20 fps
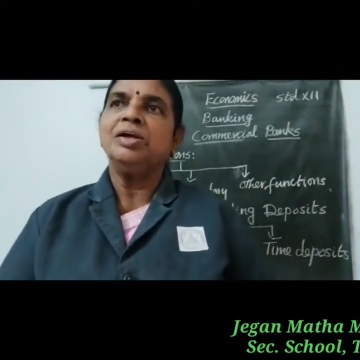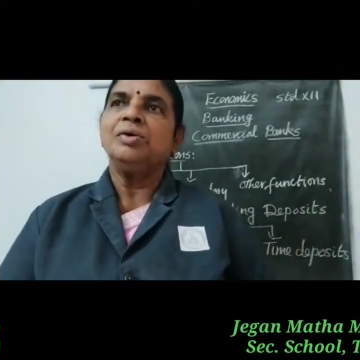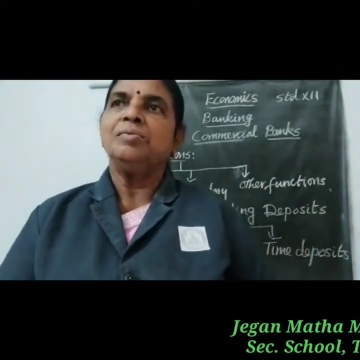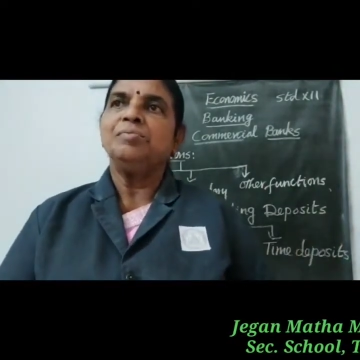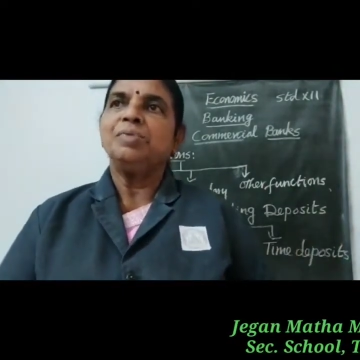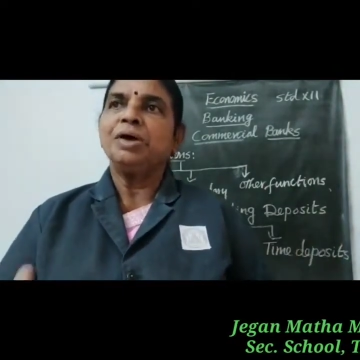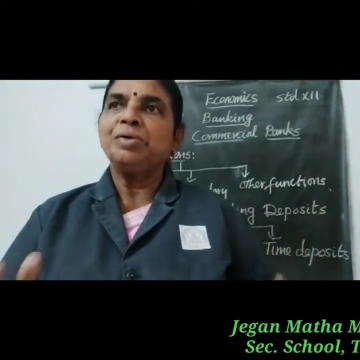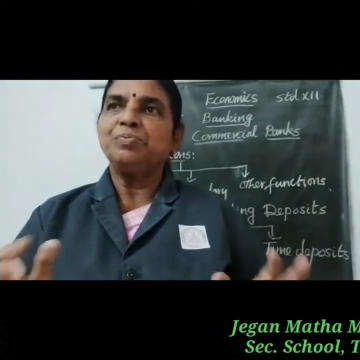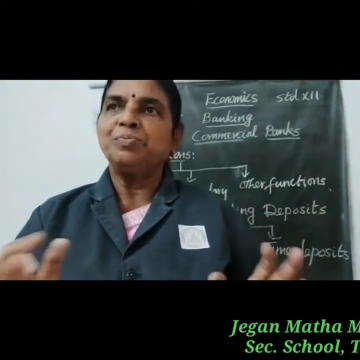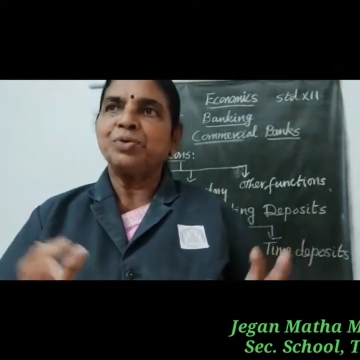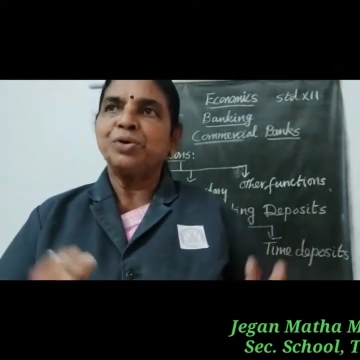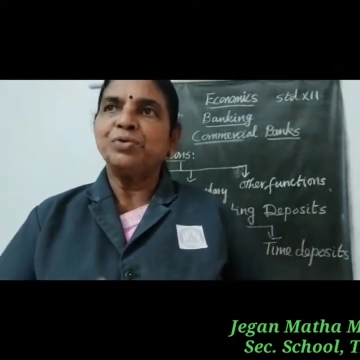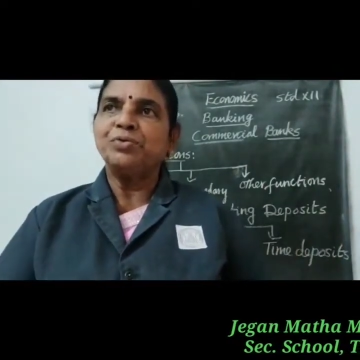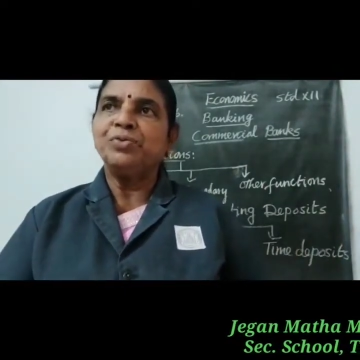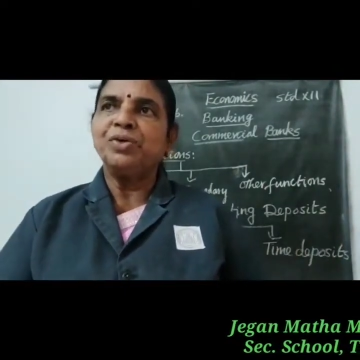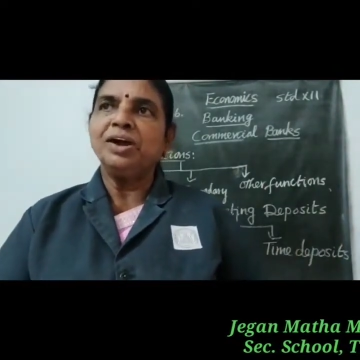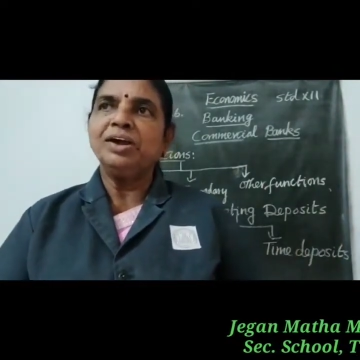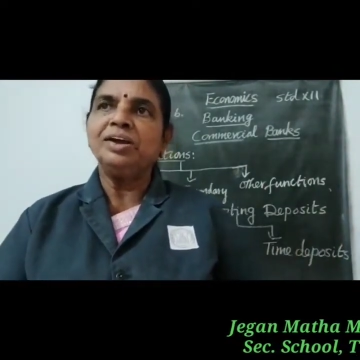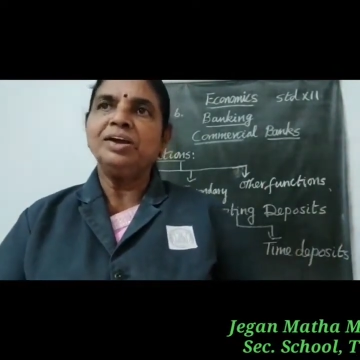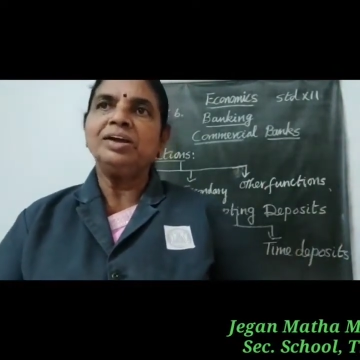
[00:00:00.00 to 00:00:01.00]
by
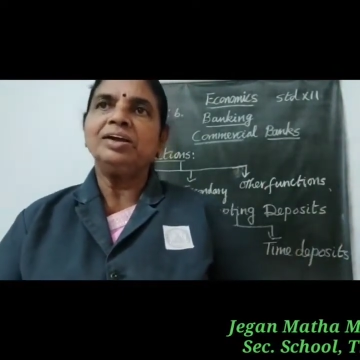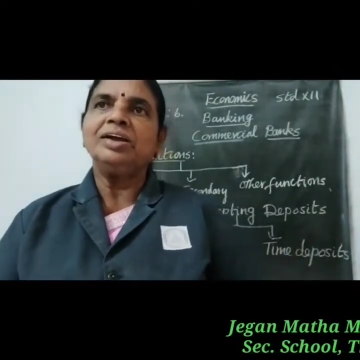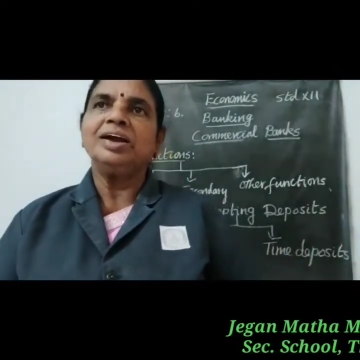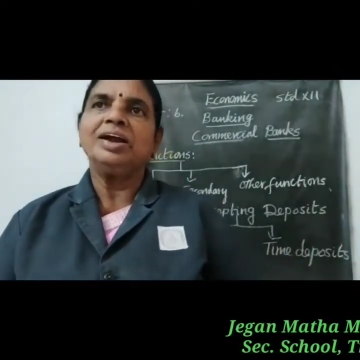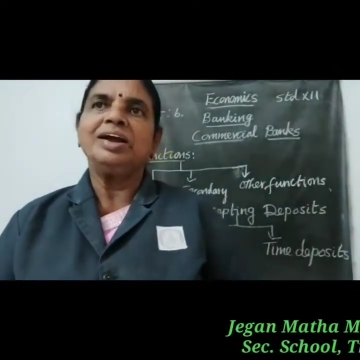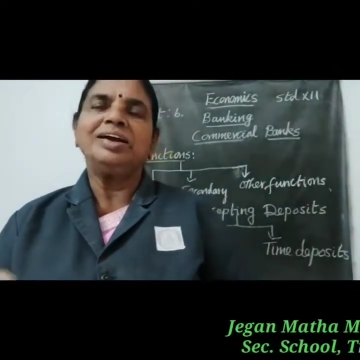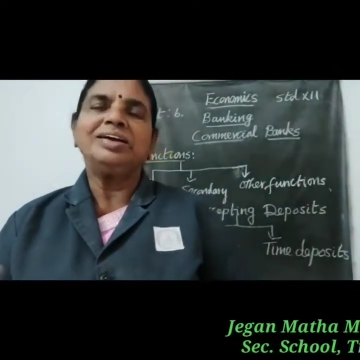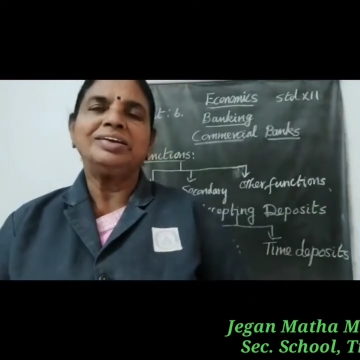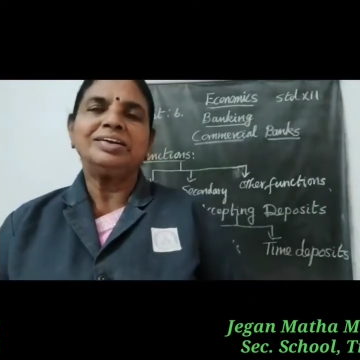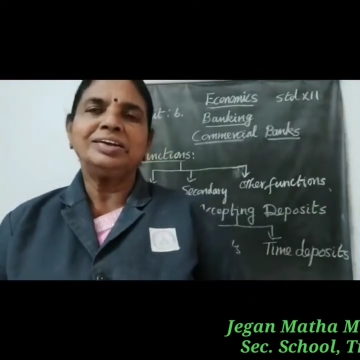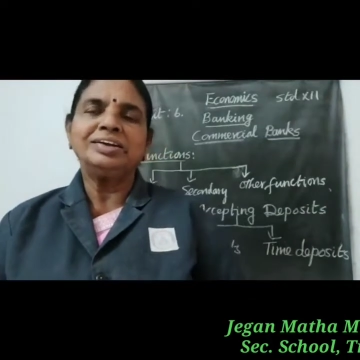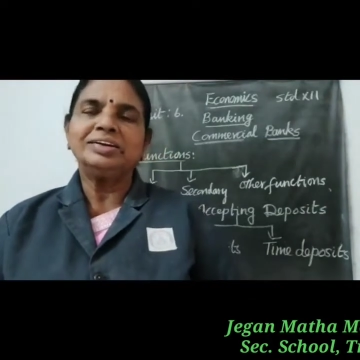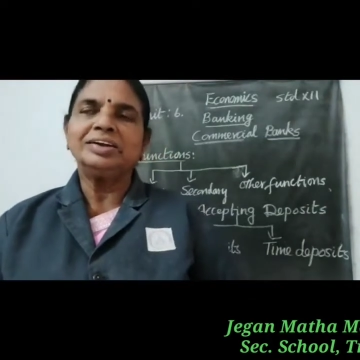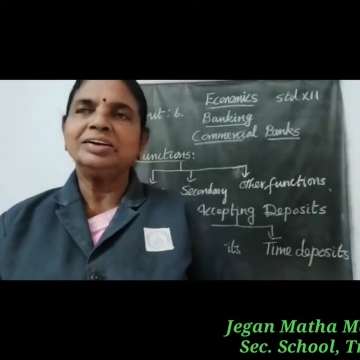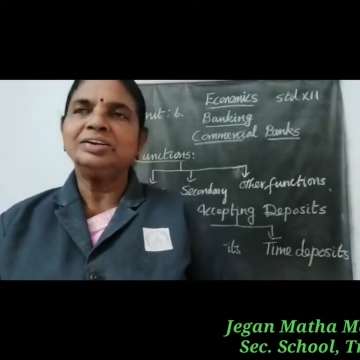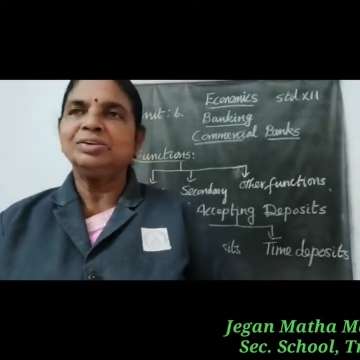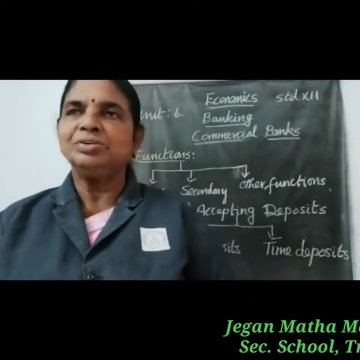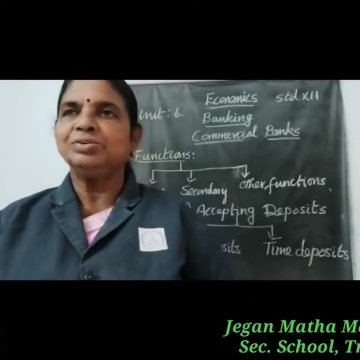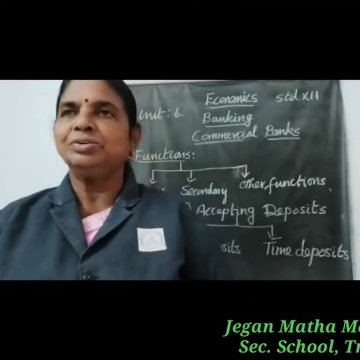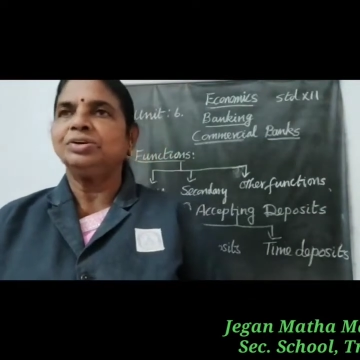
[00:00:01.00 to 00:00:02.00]
providing a
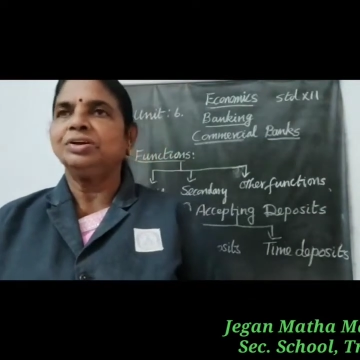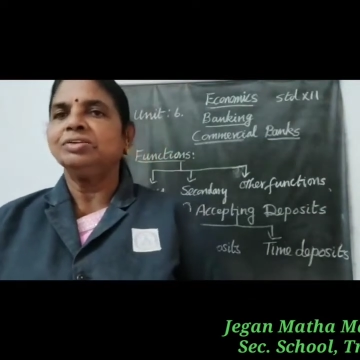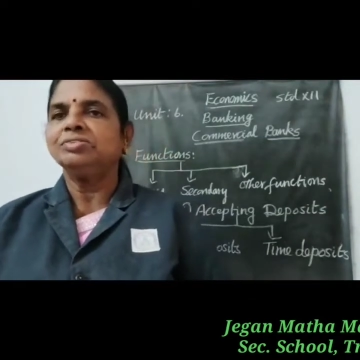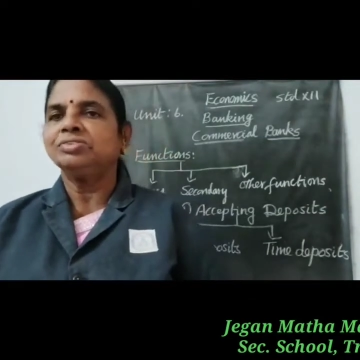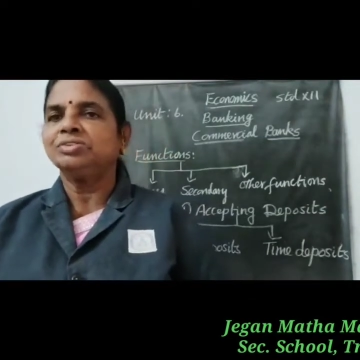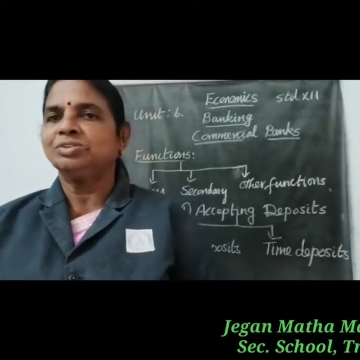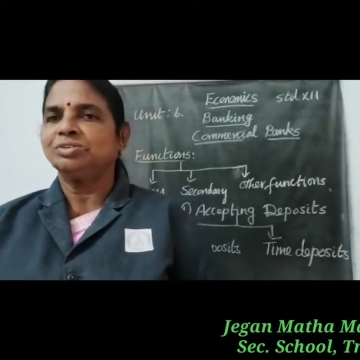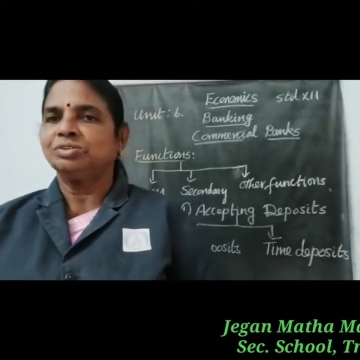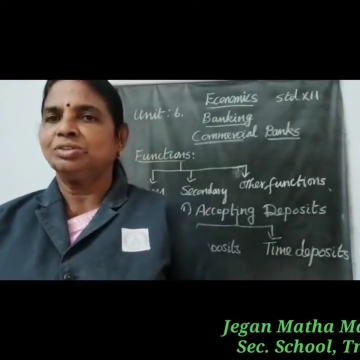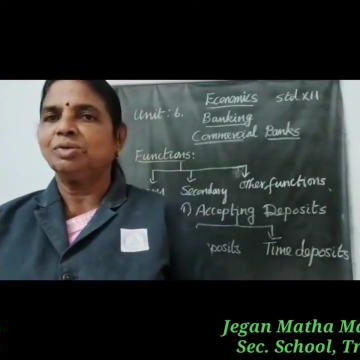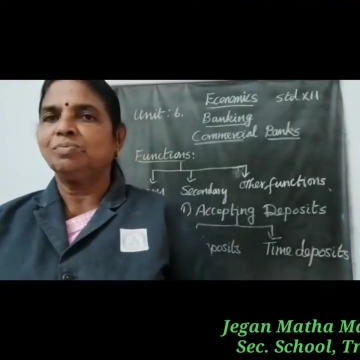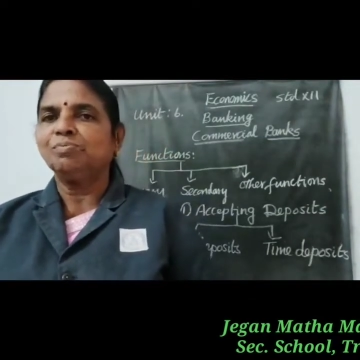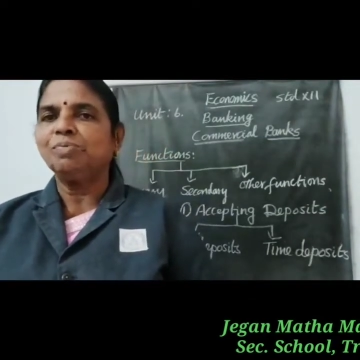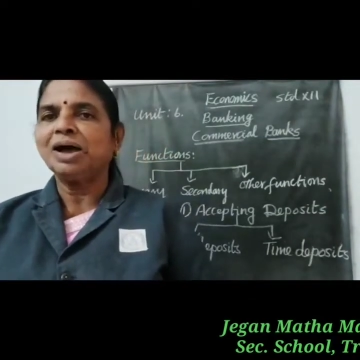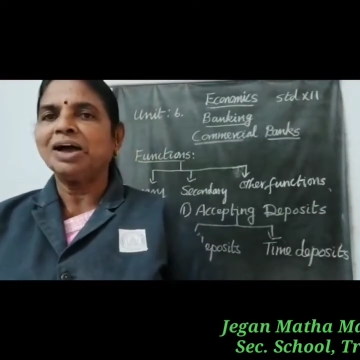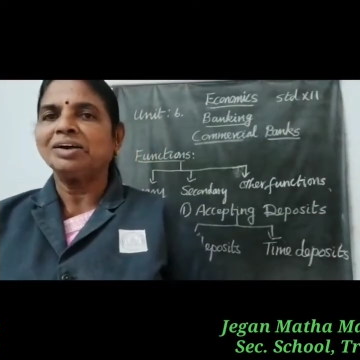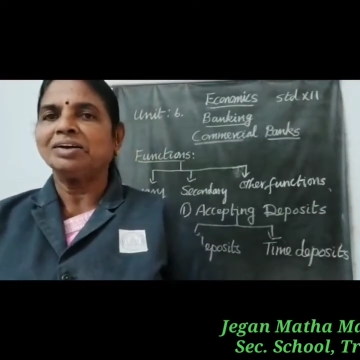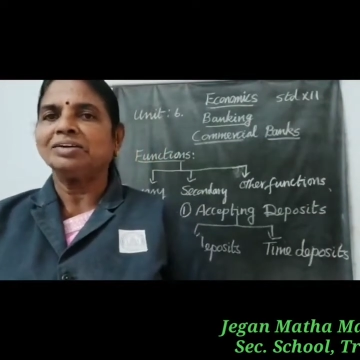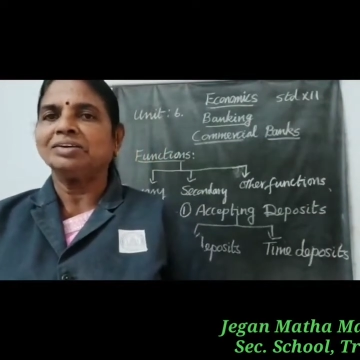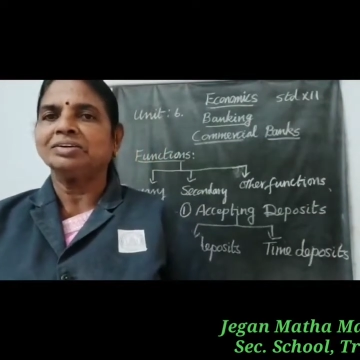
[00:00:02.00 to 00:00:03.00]
written notice to the
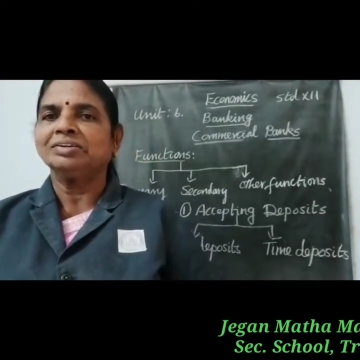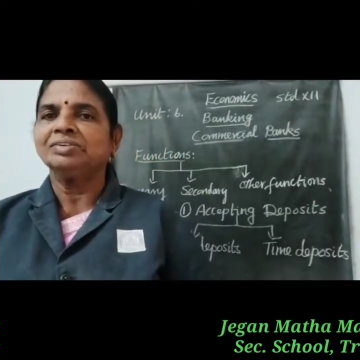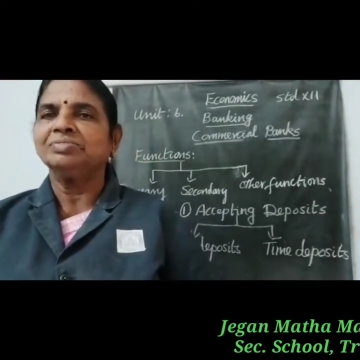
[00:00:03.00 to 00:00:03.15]
bank.